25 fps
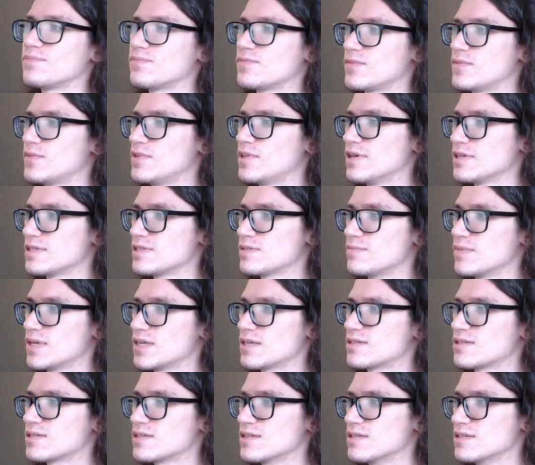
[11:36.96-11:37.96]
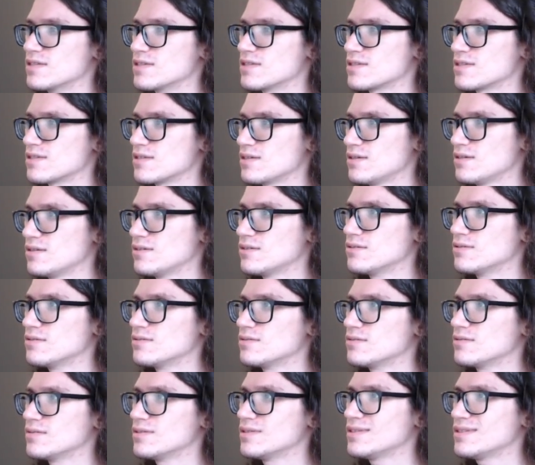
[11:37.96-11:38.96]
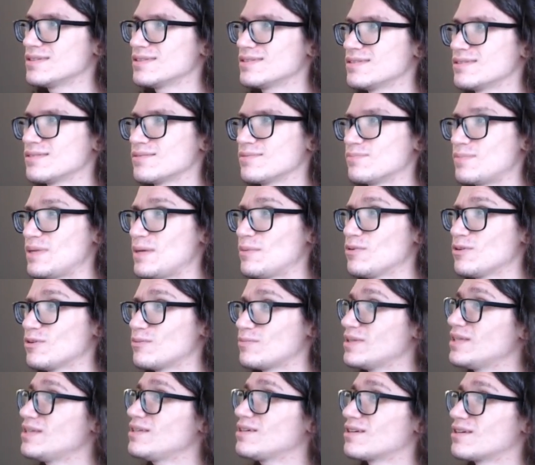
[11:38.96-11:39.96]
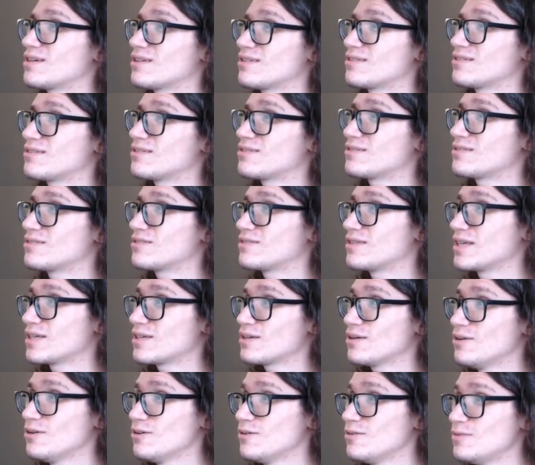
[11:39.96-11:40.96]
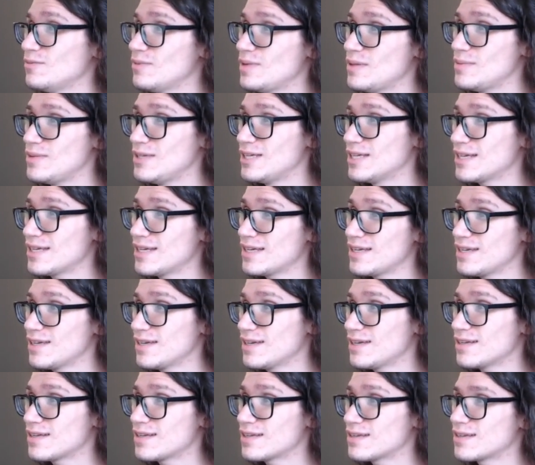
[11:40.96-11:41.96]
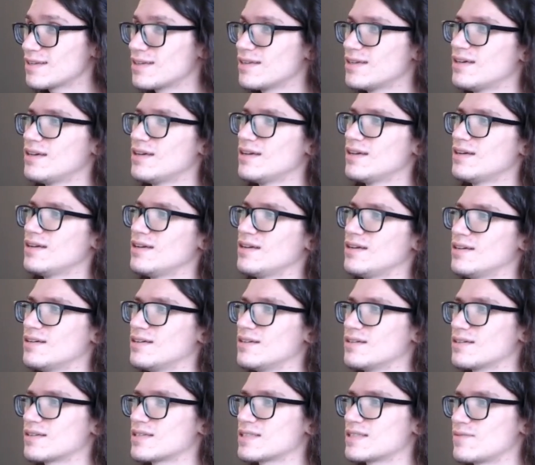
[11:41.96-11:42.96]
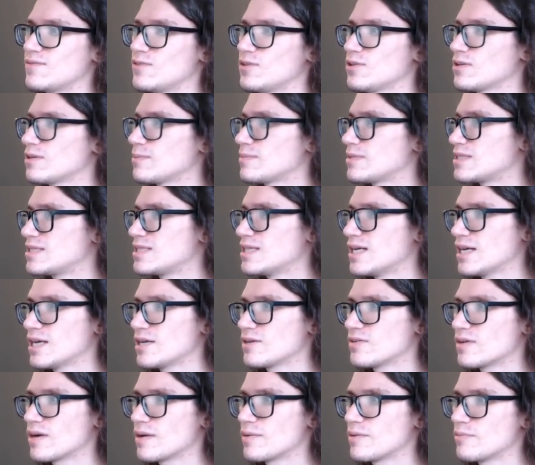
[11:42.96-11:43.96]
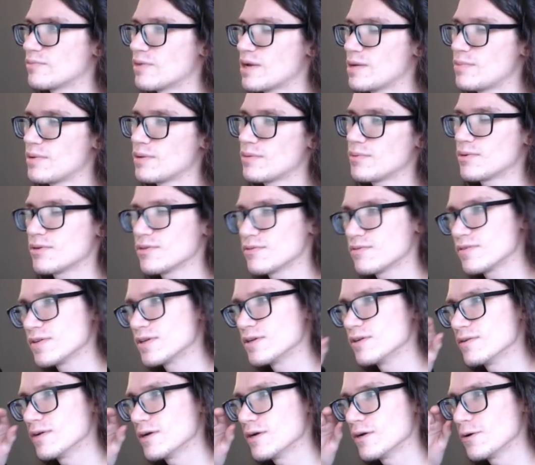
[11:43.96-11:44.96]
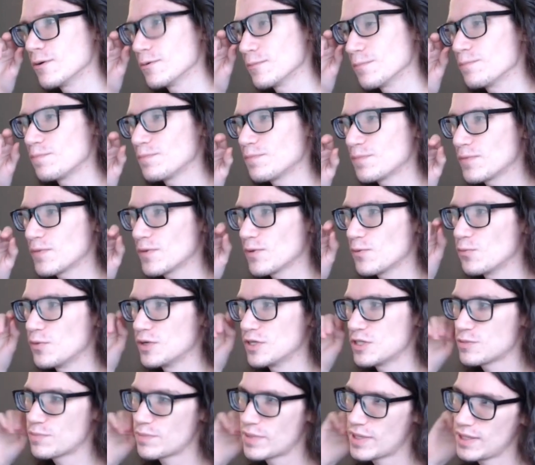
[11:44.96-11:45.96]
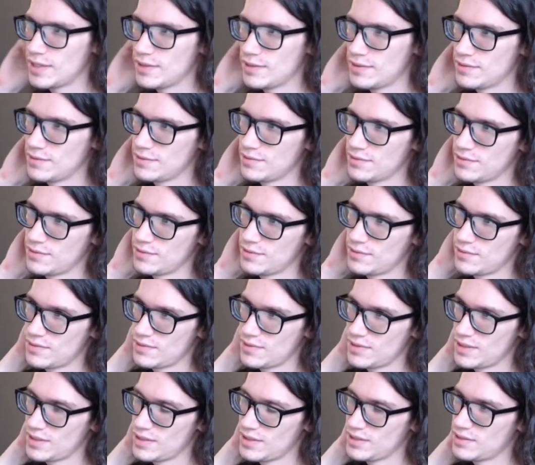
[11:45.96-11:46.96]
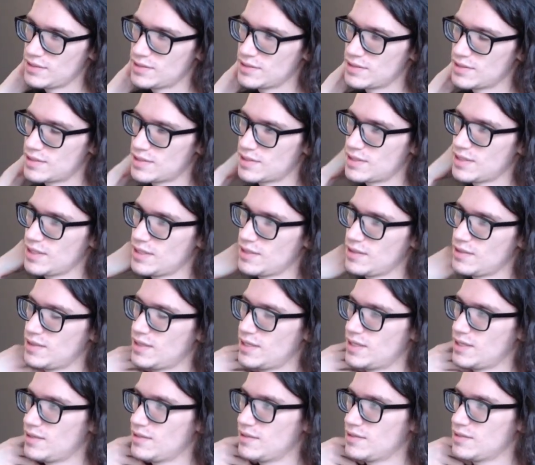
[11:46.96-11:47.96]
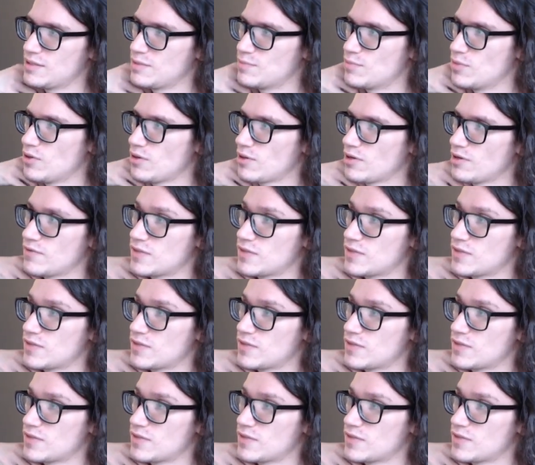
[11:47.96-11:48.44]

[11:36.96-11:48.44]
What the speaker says: Doesn't make sense. Oh, people are bidding on it though. They're like, oh, maybe I can get it. Because if you look up a diagram, they might be able to figure out which pin it is that is broken.